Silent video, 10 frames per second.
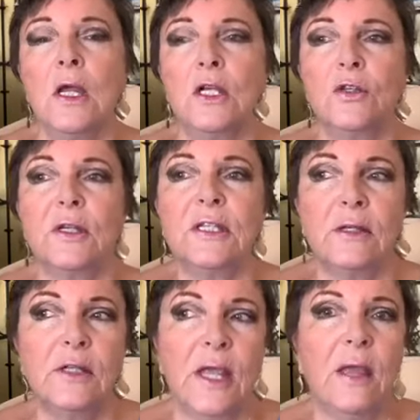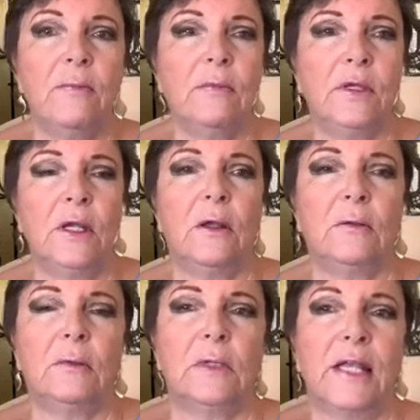So I said to him, you know,
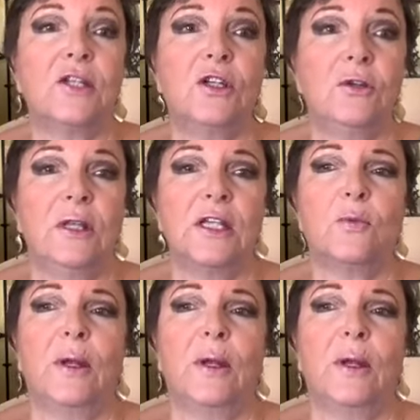let's do this.